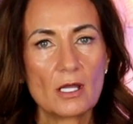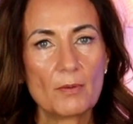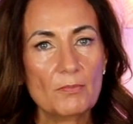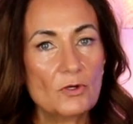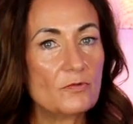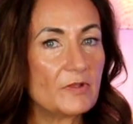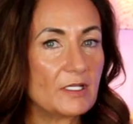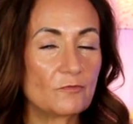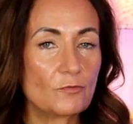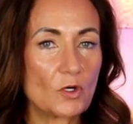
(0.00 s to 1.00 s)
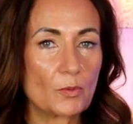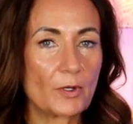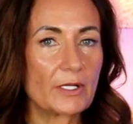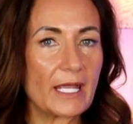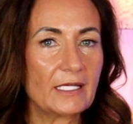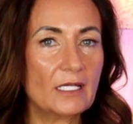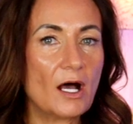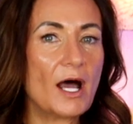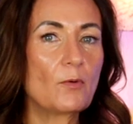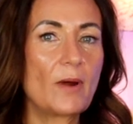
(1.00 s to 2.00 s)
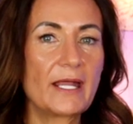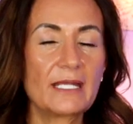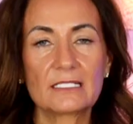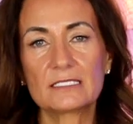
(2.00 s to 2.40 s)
moving forward and not waiting